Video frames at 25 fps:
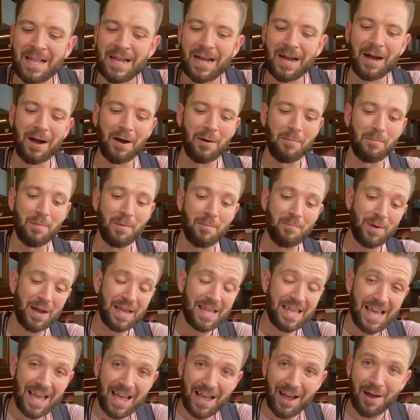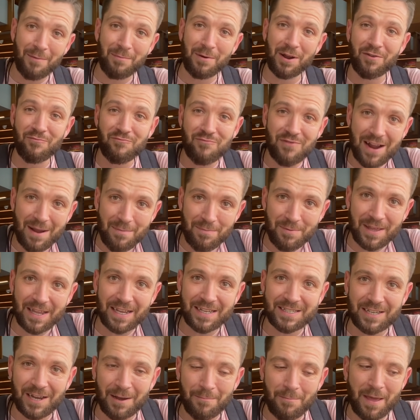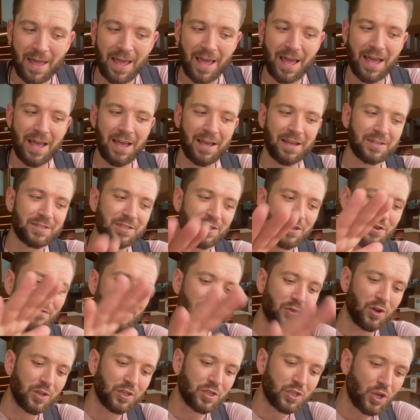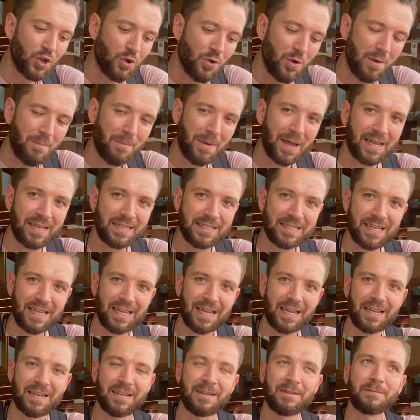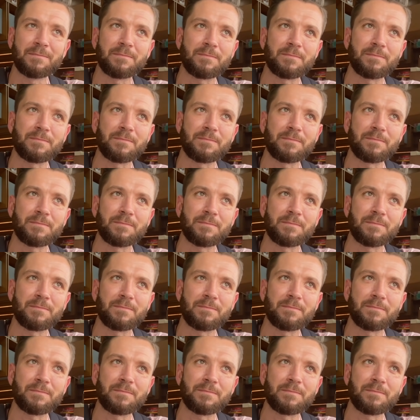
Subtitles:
But yeah, I'm going to wrap things up here. So you've got two amazing